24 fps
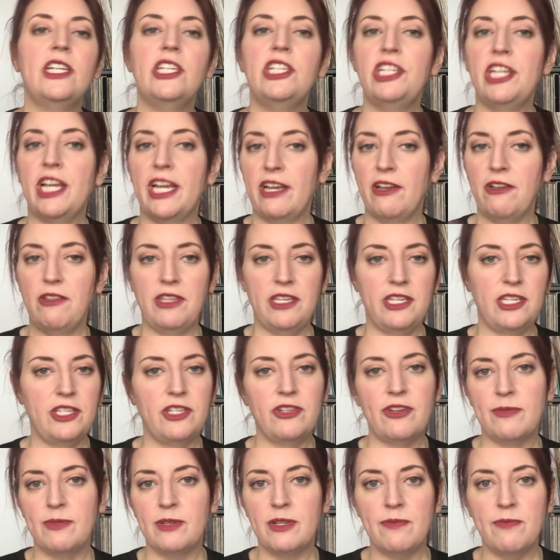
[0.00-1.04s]
Check out the
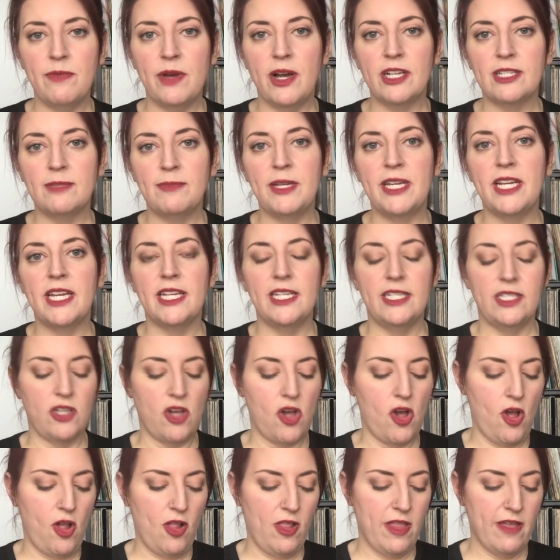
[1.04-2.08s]
description box because
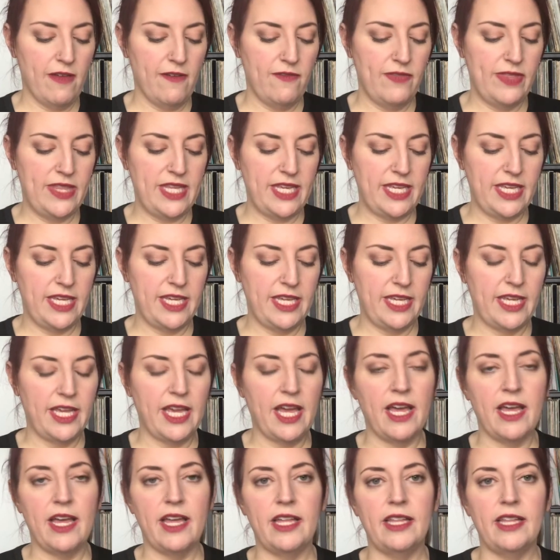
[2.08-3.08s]
all of the